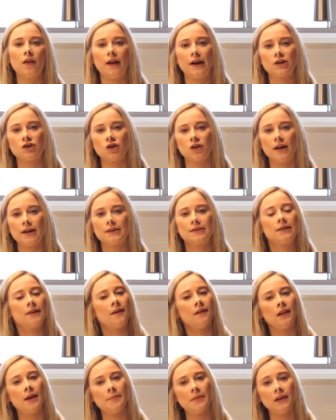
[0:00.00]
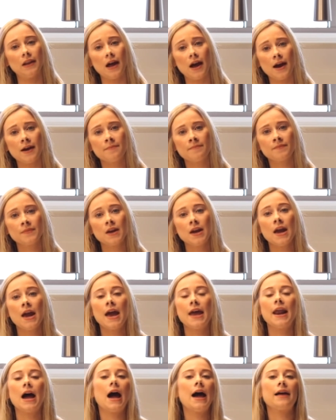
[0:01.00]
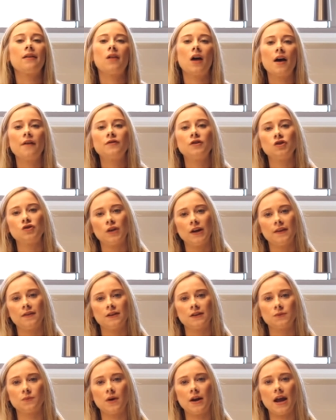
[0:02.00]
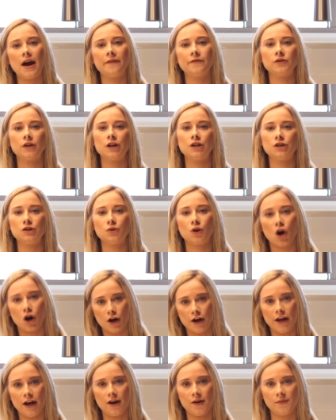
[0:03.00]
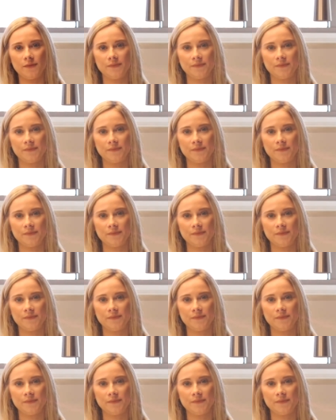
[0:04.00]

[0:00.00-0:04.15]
electrolytes than the lemon lime. And I love to drink this one after I do cardio.